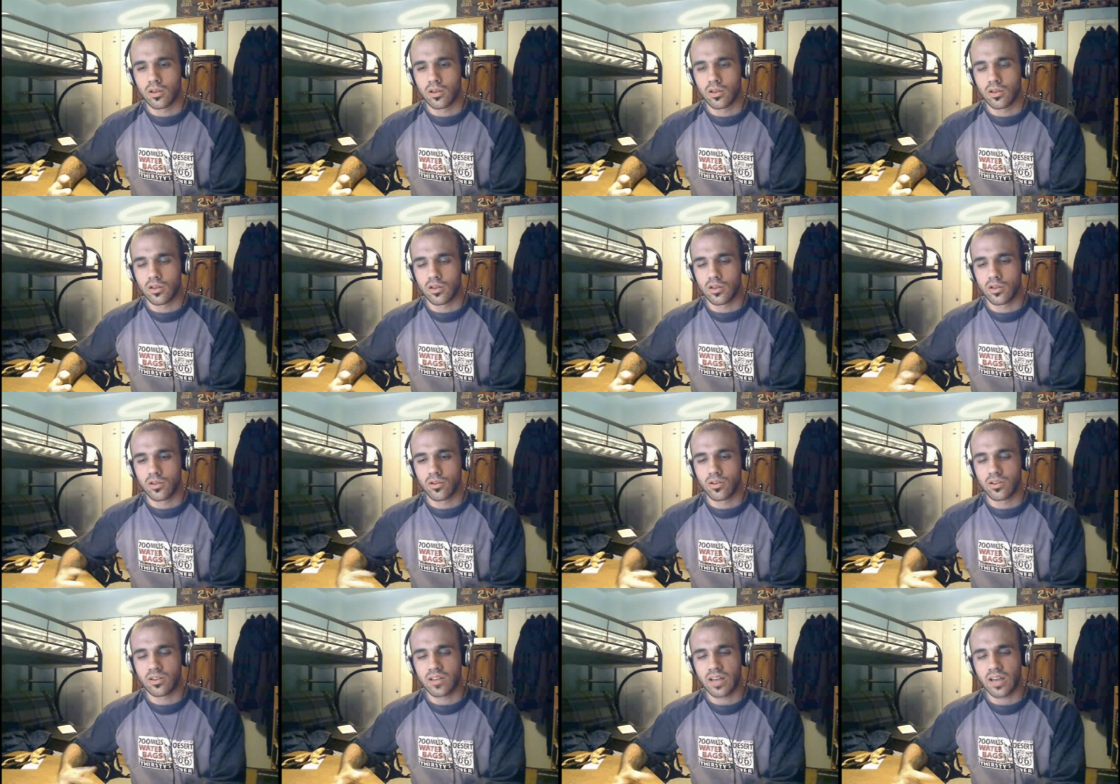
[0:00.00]
you know, the
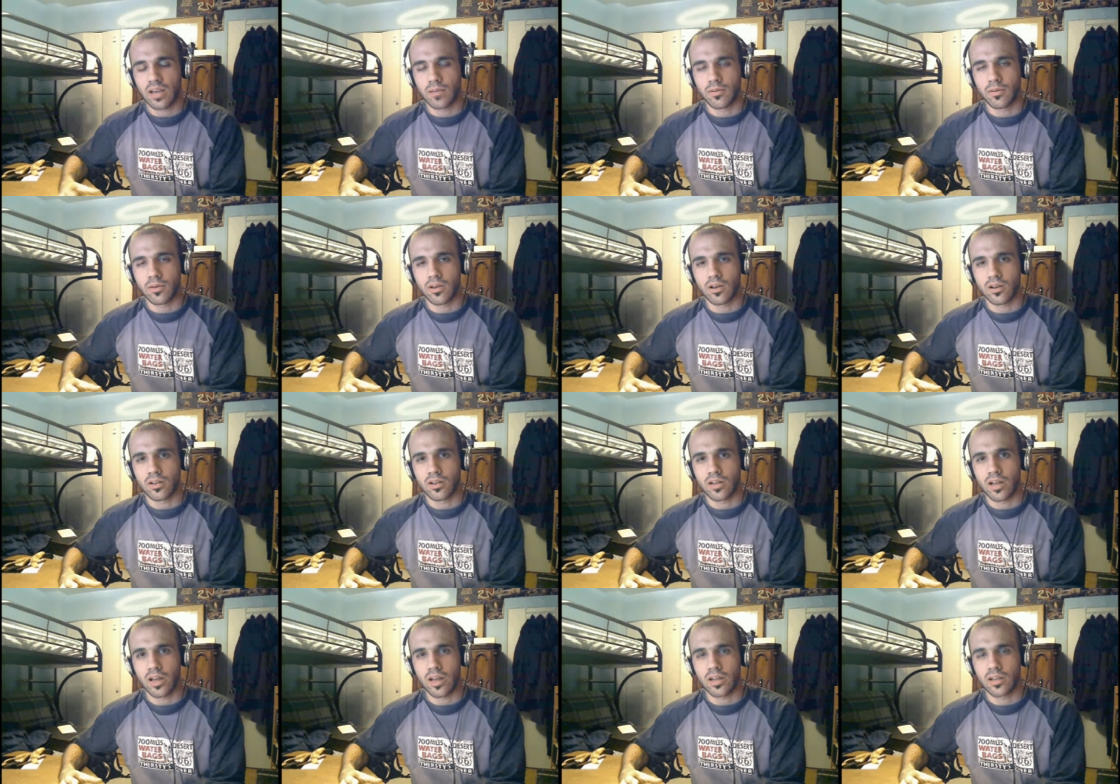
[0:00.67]
timing on
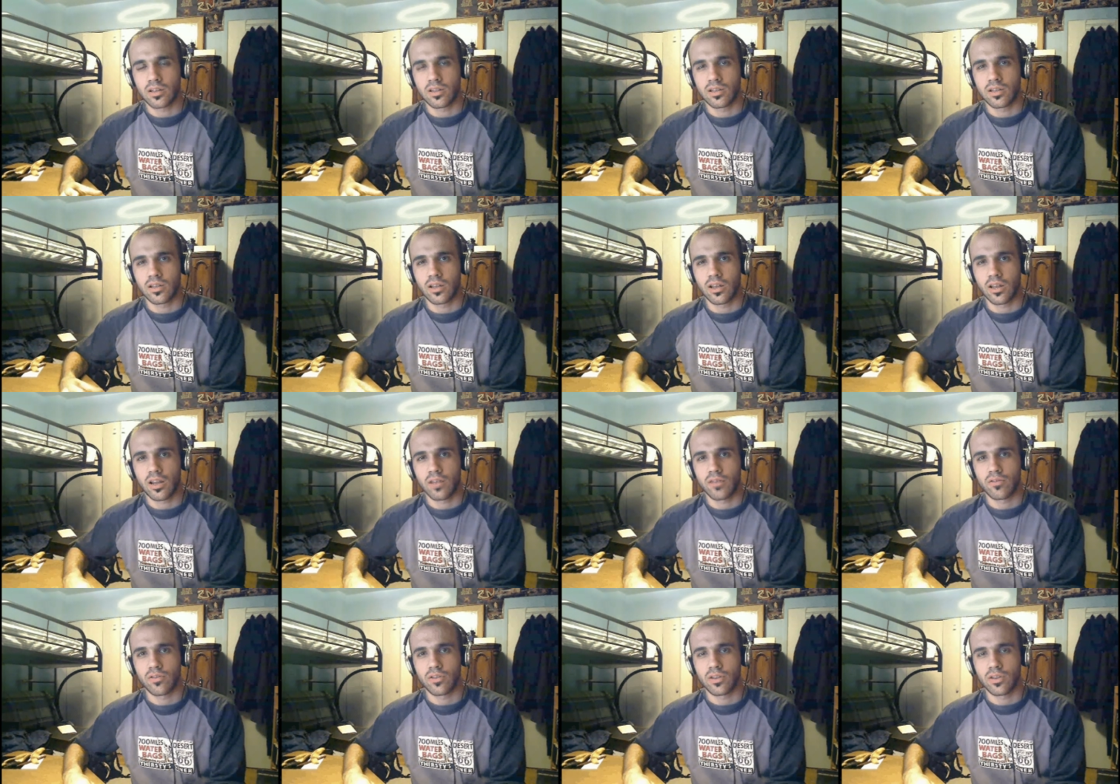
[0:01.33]
that and
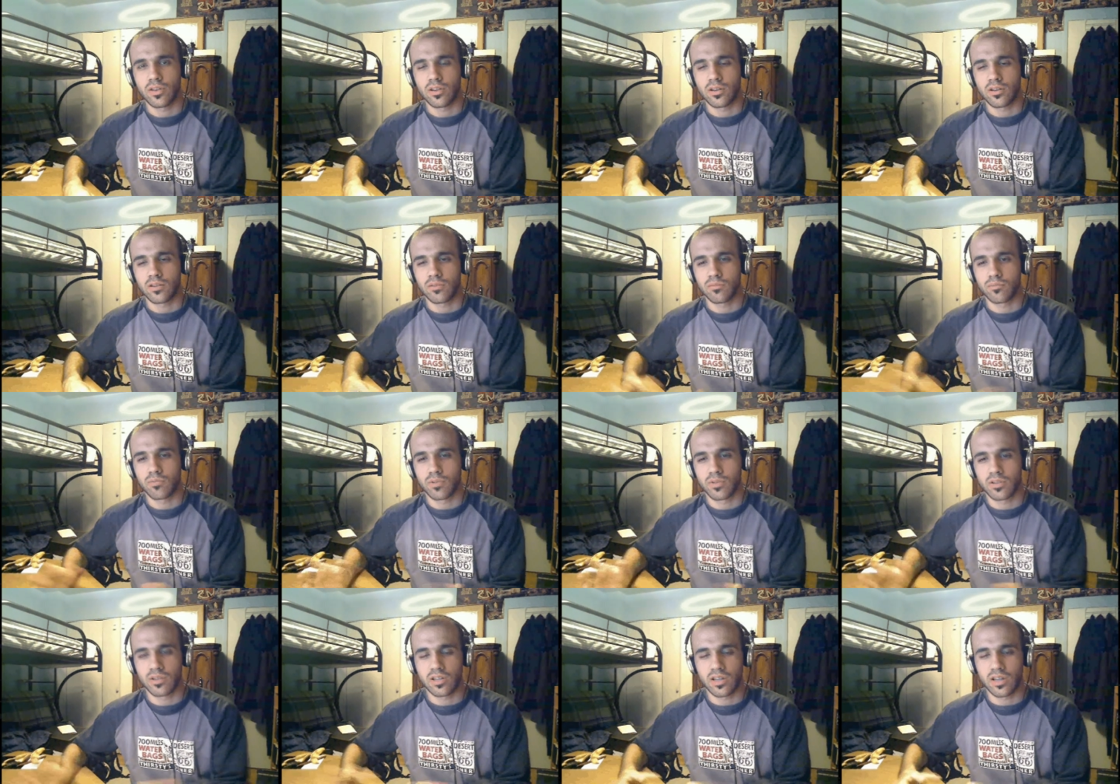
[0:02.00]
everything put
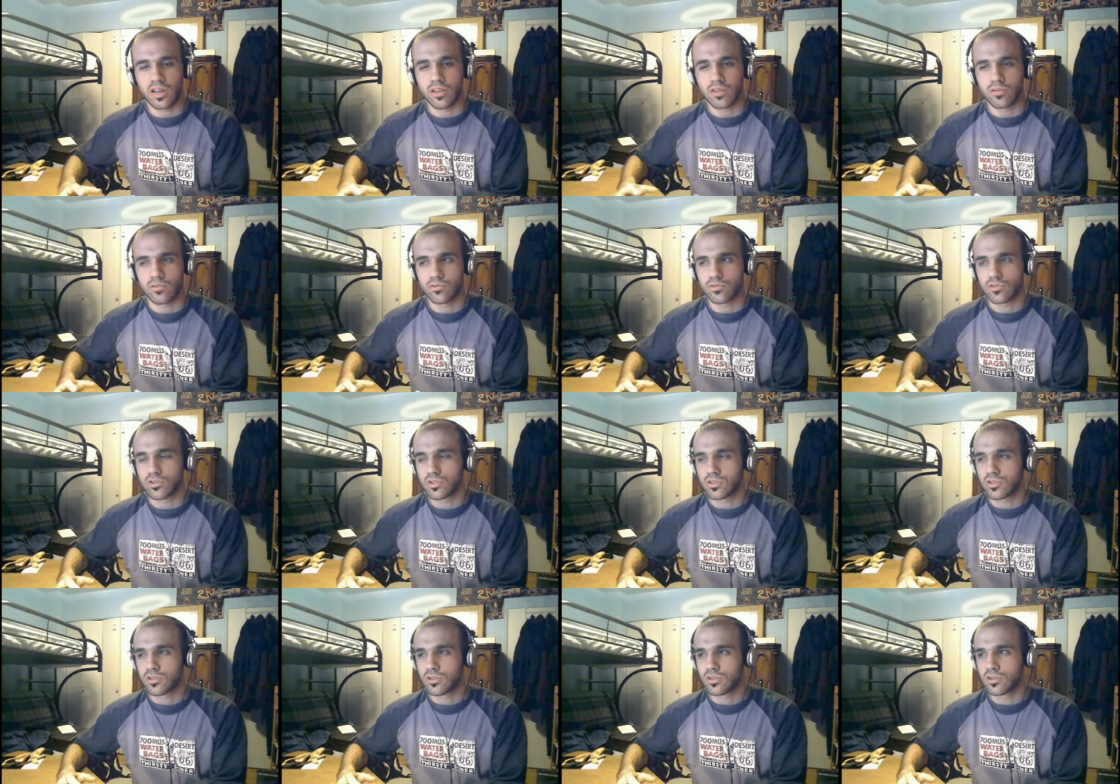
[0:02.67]
together was just